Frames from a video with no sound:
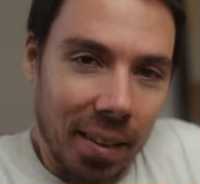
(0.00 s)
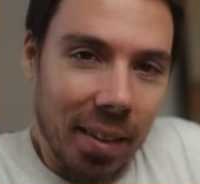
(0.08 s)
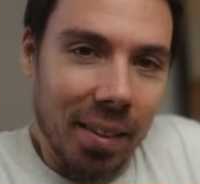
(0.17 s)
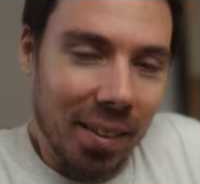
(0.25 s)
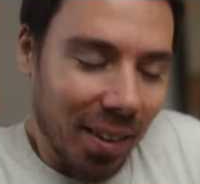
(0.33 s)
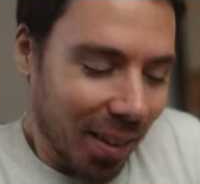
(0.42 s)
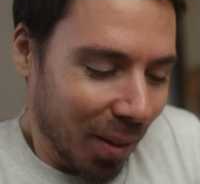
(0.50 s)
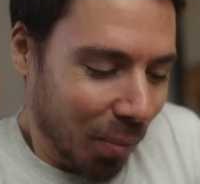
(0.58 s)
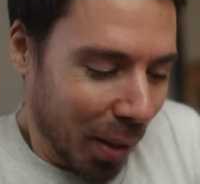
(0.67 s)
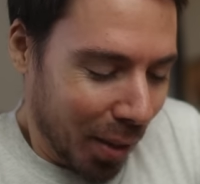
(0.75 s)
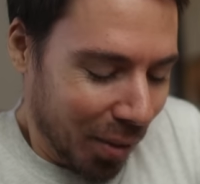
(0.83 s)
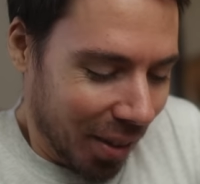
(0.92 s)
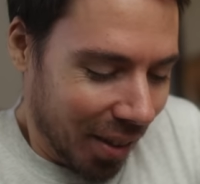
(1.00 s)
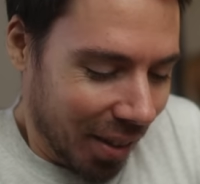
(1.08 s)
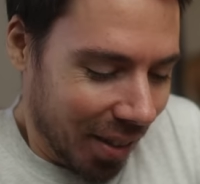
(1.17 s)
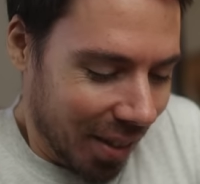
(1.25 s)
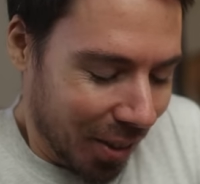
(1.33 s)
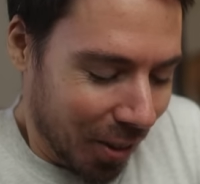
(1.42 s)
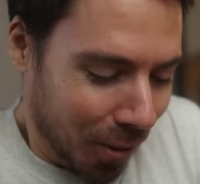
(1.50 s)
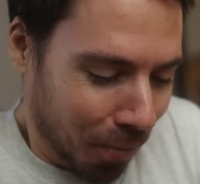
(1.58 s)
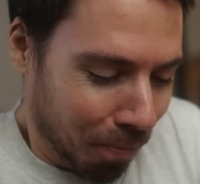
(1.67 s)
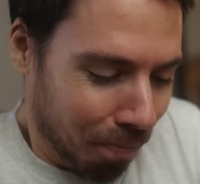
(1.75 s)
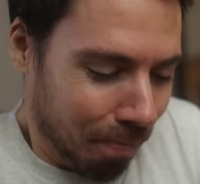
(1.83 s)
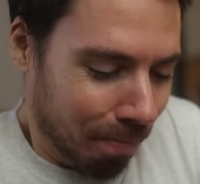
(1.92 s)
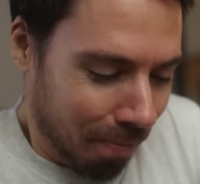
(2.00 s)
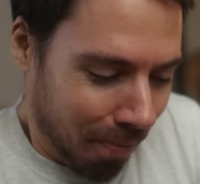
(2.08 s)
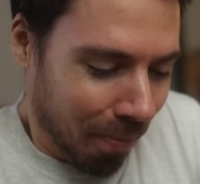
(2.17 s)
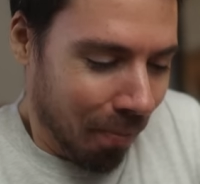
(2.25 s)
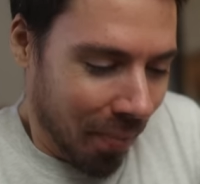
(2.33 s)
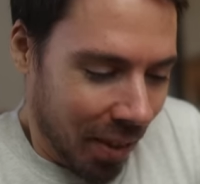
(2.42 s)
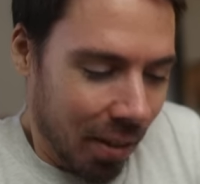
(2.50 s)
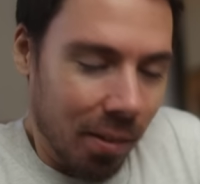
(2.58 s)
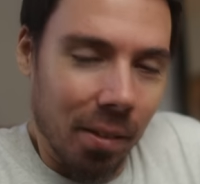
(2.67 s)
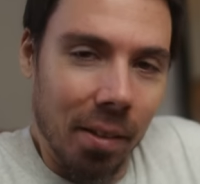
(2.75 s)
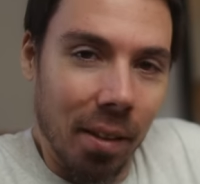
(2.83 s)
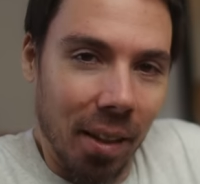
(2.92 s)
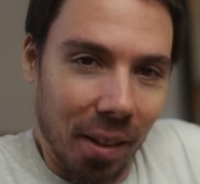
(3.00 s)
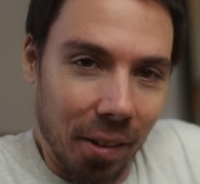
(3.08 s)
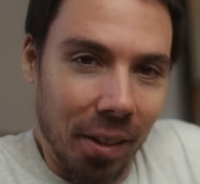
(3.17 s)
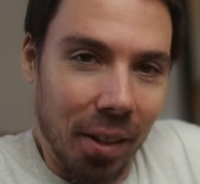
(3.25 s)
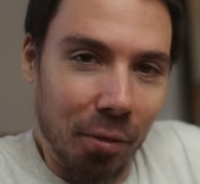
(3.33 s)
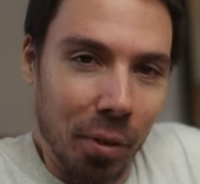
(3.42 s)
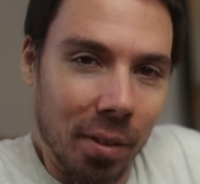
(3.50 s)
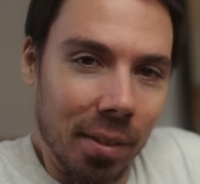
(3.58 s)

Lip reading: I suck at pouncing on deals. I'm going to leave.